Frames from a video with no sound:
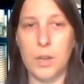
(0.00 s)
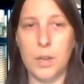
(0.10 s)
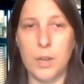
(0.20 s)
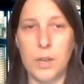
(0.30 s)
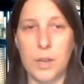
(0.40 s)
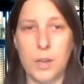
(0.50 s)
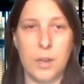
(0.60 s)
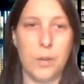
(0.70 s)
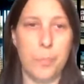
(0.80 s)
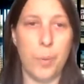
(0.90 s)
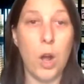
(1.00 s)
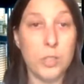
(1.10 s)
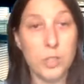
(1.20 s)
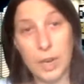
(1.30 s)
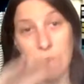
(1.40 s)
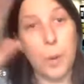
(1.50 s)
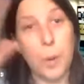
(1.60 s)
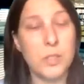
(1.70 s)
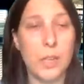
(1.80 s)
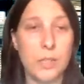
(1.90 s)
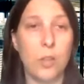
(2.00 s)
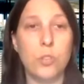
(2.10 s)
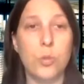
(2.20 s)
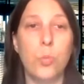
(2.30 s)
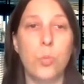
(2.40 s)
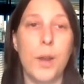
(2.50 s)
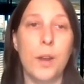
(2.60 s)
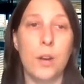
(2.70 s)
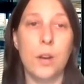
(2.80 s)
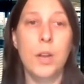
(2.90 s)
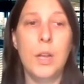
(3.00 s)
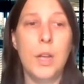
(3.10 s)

text box that tells you where